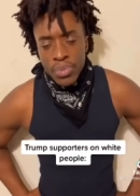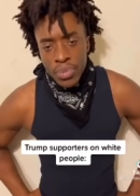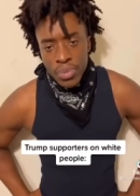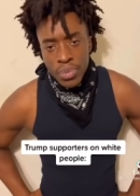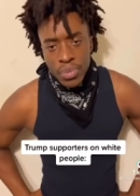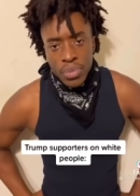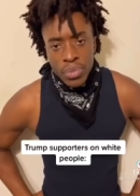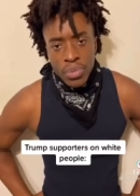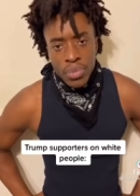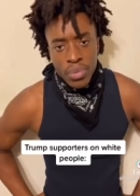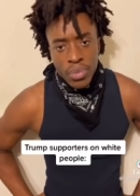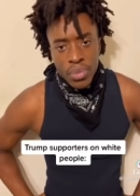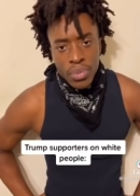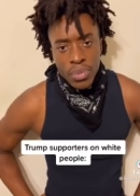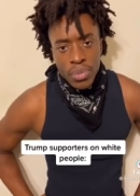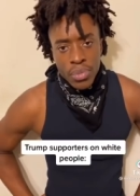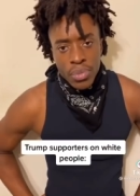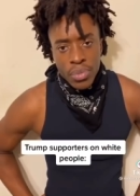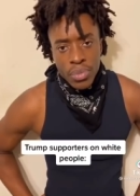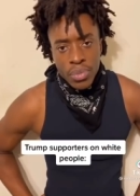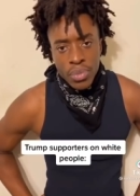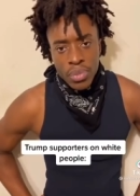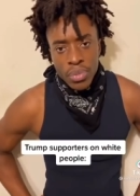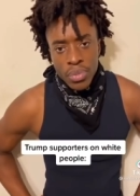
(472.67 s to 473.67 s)
What are your
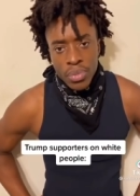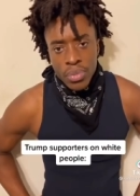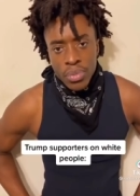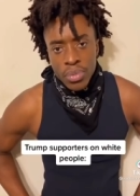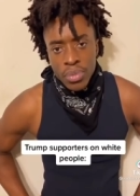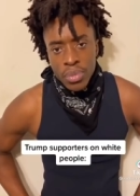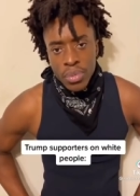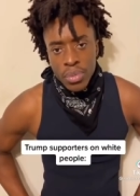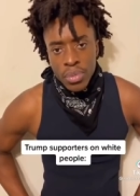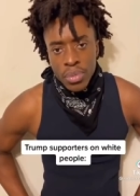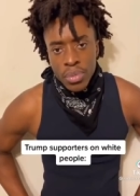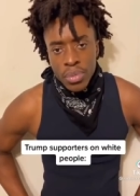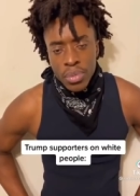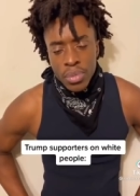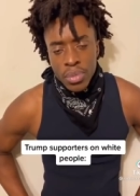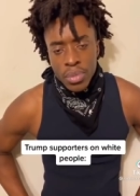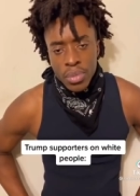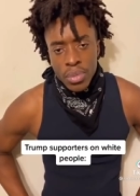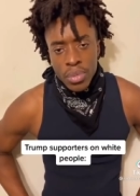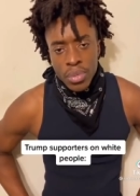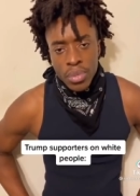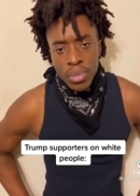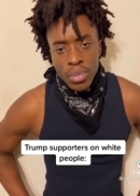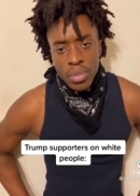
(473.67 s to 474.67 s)
thoughts on the white lady who got
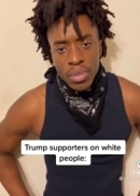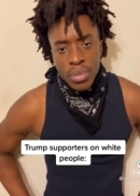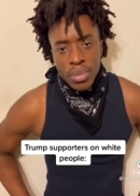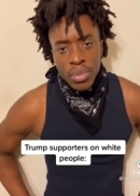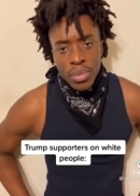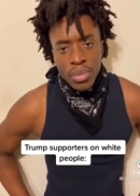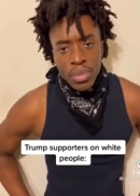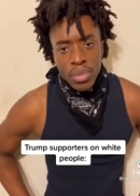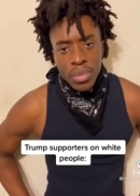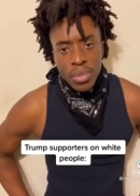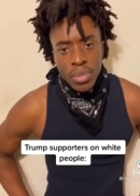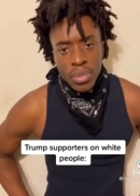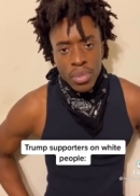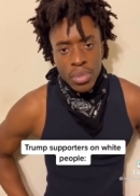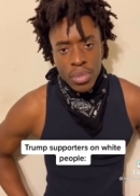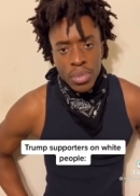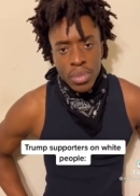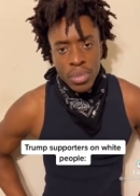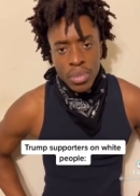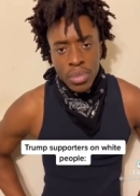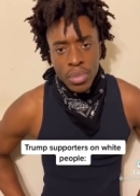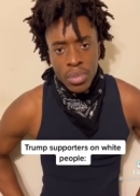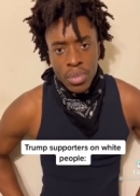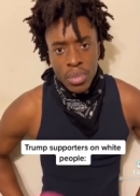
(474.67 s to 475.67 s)
pepper sprayed for shooting at a
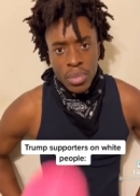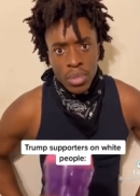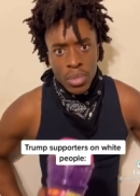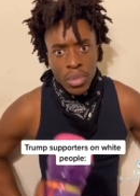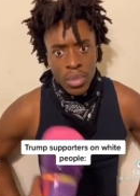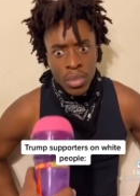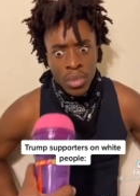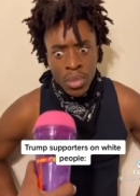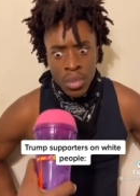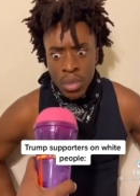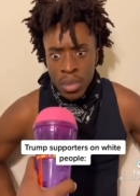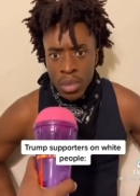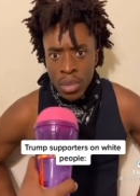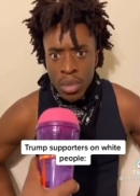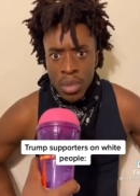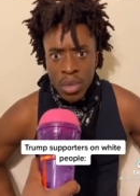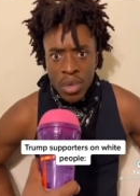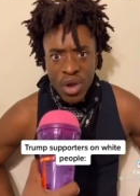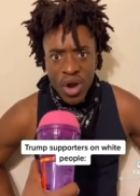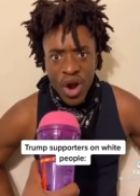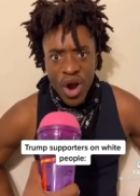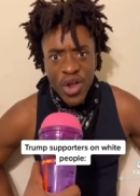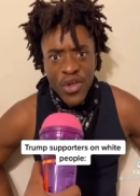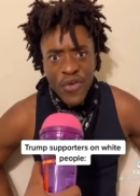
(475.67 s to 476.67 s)
cop?
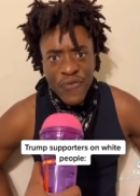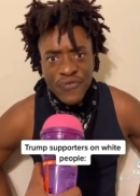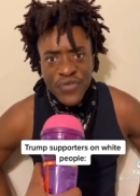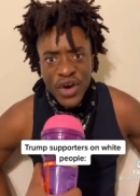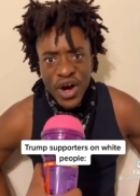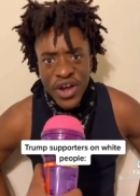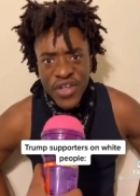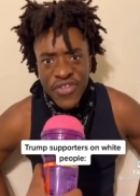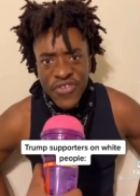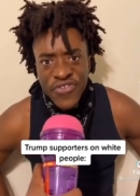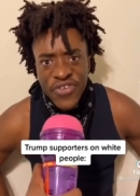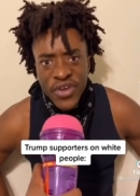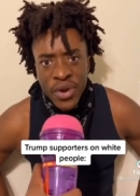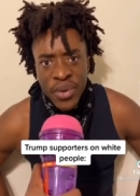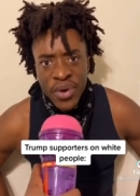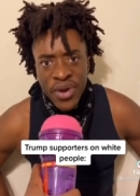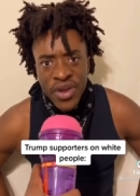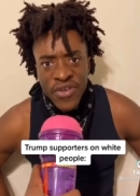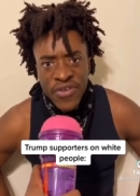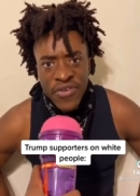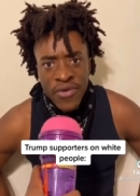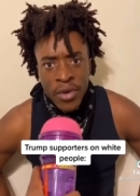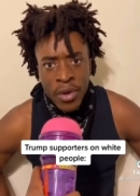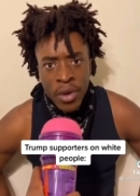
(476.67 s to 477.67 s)
Are you fucking
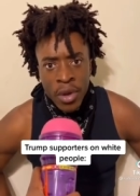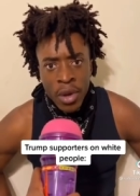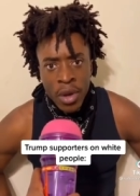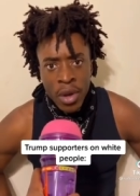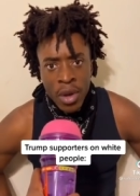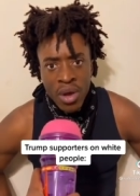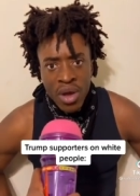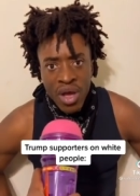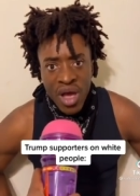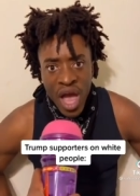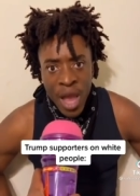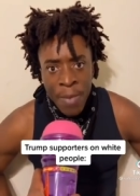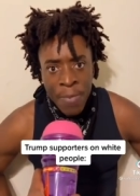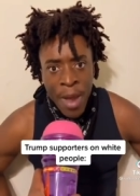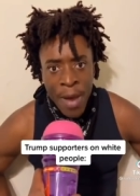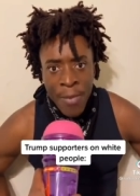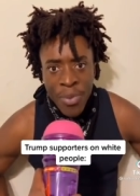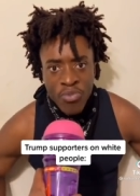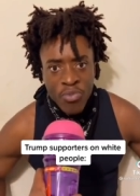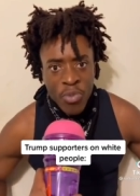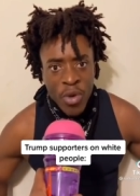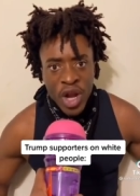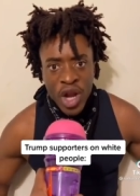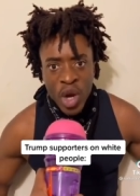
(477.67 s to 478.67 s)
serious? Hey, pepper
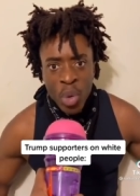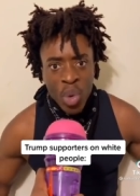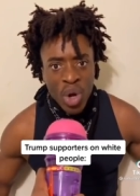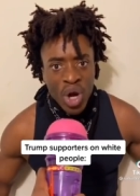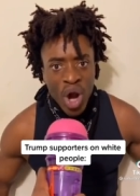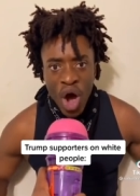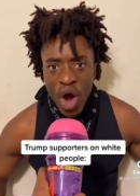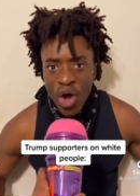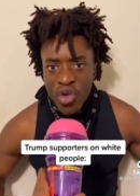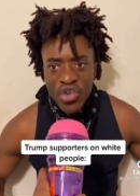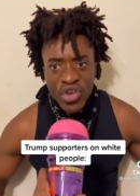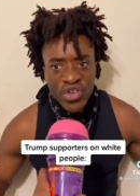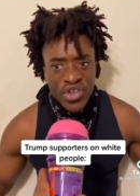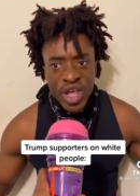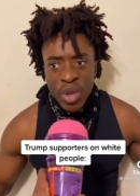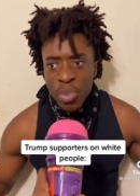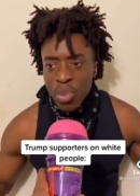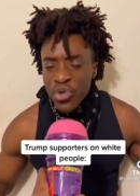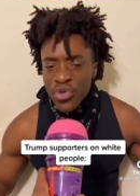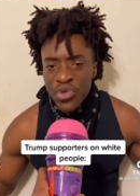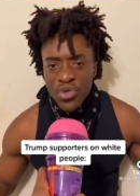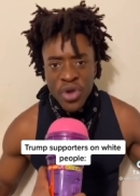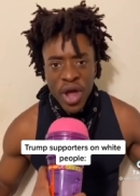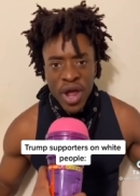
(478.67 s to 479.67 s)
sprayed her when all she did
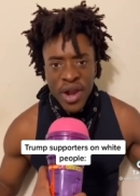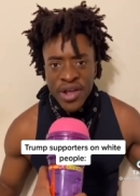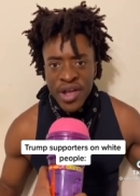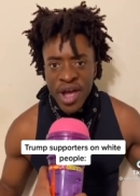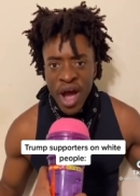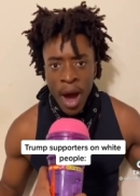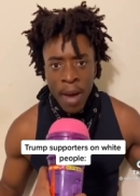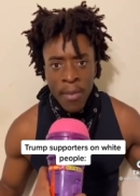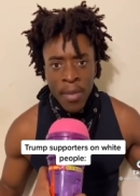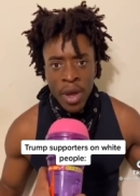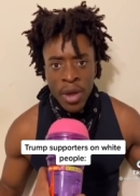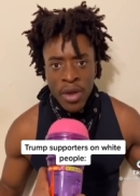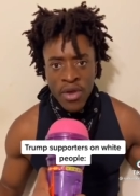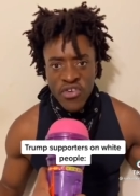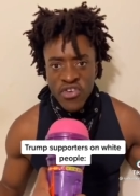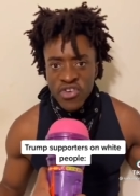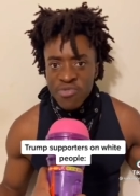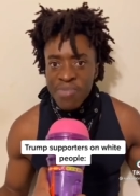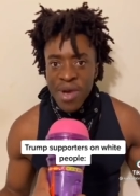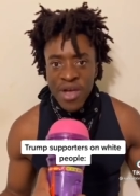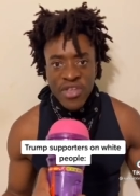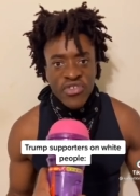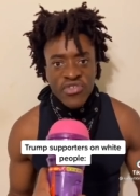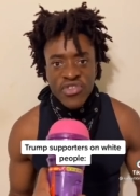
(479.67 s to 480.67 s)
was shoot at a cop. She
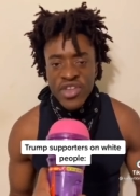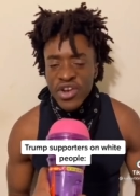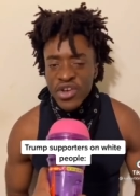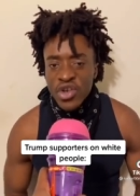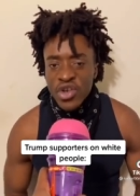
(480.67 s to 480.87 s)
basically didn't